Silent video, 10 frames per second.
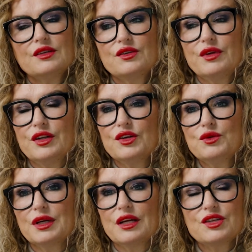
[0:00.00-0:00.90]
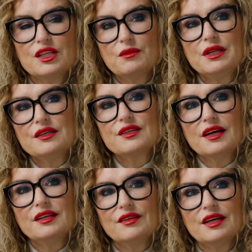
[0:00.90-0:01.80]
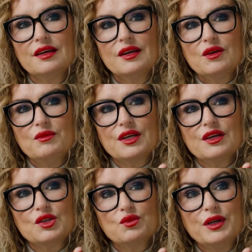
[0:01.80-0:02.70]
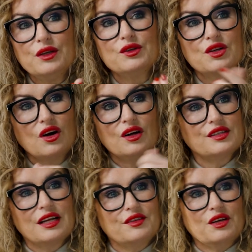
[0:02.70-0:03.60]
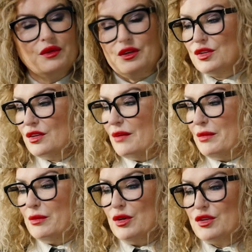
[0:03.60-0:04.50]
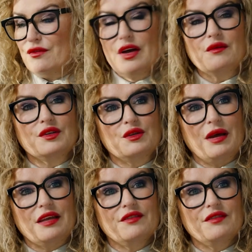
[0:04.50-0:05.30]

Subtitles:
that's a really good one, actually, the money side of it, because we use cards now, don't we? People use the phone to pay